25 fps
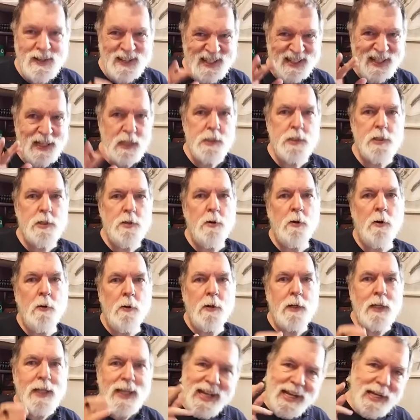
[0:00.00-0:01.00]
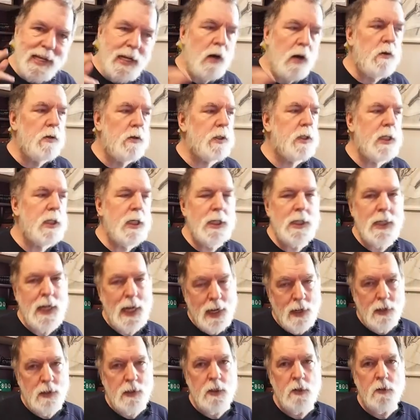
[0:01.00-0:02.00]
Let's turn the Gaussian
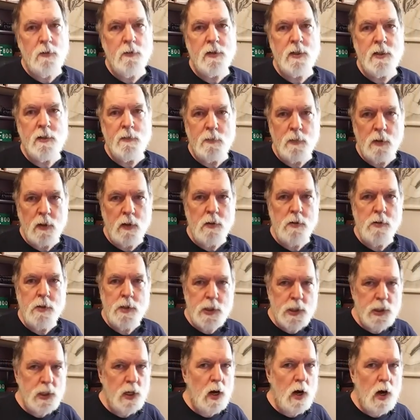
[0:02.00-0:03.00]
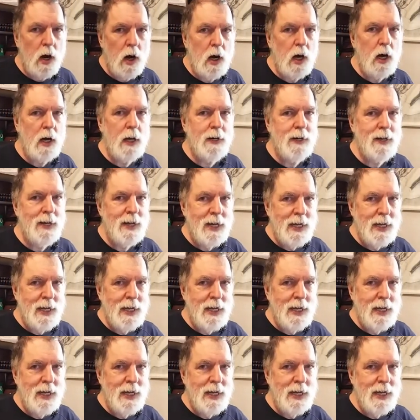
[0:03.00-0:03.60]
algorithm loose on